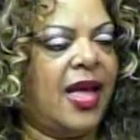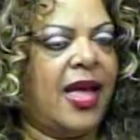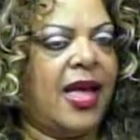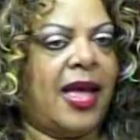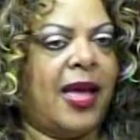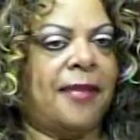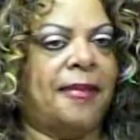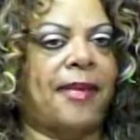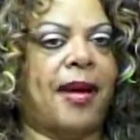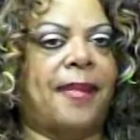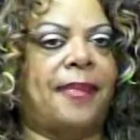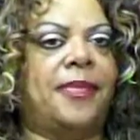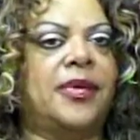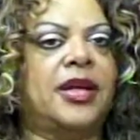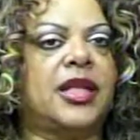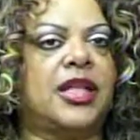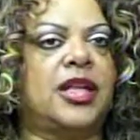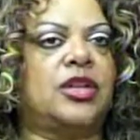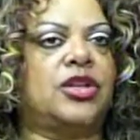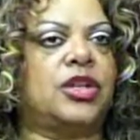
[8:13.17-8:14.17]
And my book,
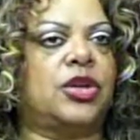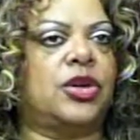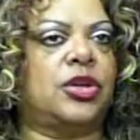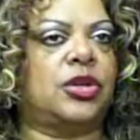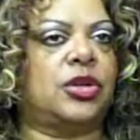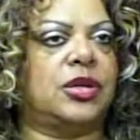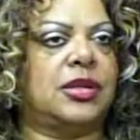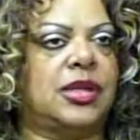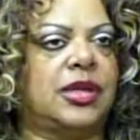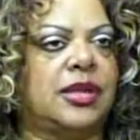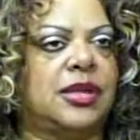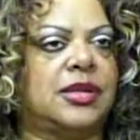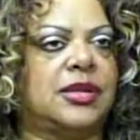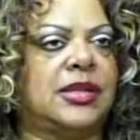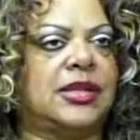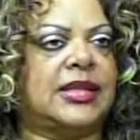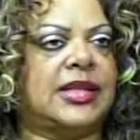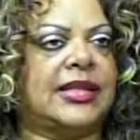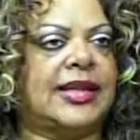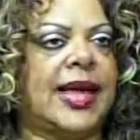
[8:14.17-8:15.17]
He'll Turn Your Tears
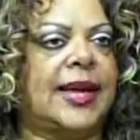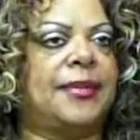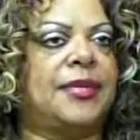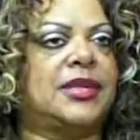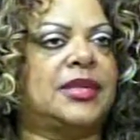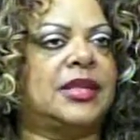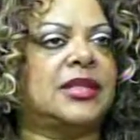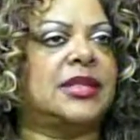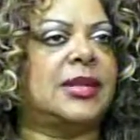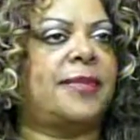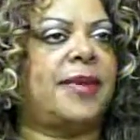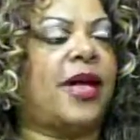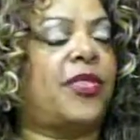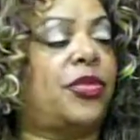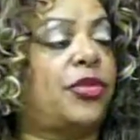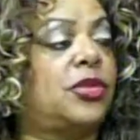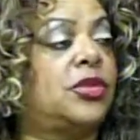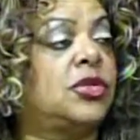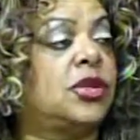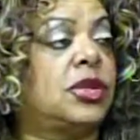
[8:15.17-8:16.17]
into Diamonds, is about
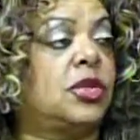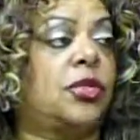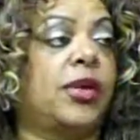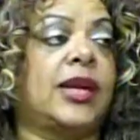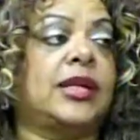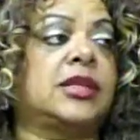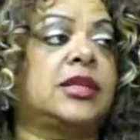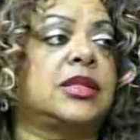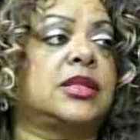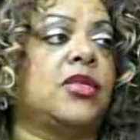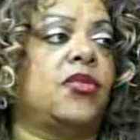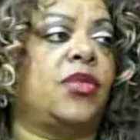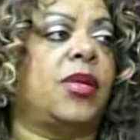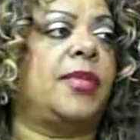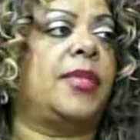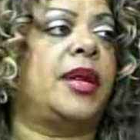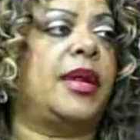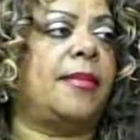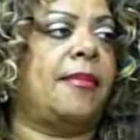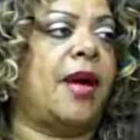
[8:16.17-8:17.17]
3 generations of
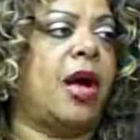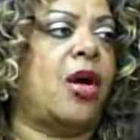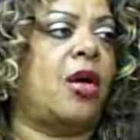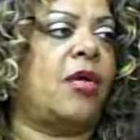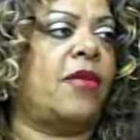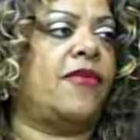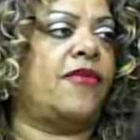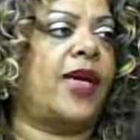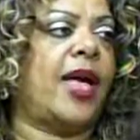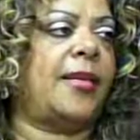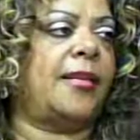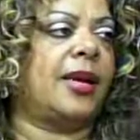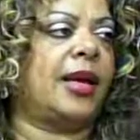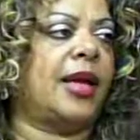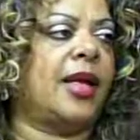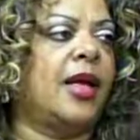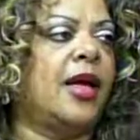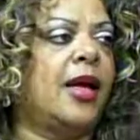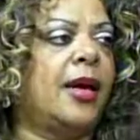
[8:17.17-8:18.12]
women in my own family.